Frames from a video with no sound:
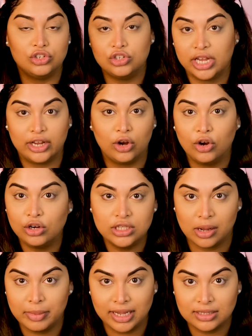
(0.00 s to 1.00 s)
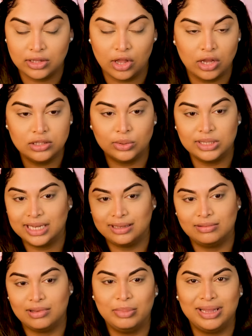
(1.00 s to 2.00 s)
like her dumbass lost? So it's
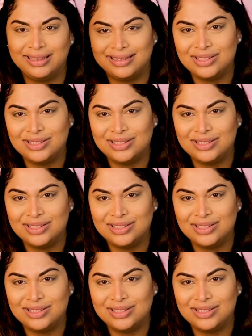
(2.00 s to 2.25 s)
like, I'd be like,